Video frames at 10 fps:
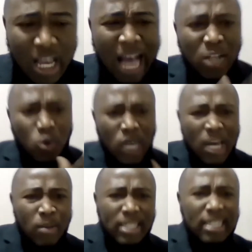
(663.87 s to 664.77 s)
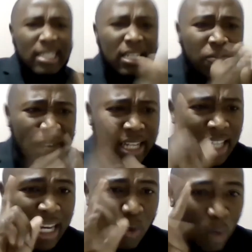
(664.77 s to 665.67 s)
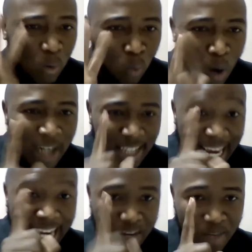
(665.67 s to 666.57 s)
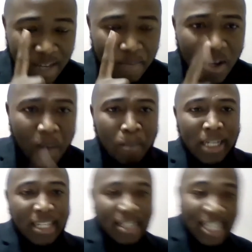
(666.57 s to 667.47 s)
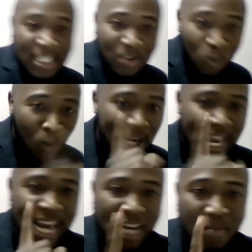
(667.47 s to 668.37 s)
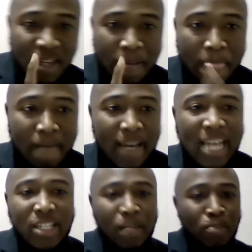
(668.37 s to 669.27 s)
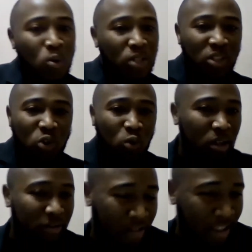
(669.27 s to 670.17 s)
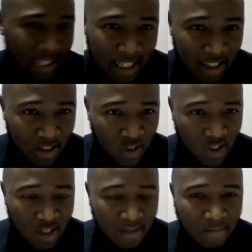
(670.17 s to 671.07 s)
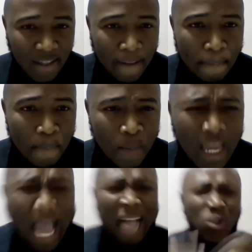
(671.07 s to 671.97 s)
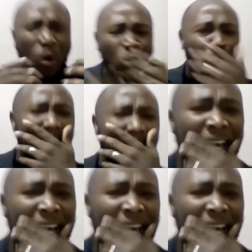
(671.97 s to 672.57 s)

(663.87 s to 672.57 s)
And so here it is, he's facing with one enemy, but his one enemy is opposing two different things. And so I wonder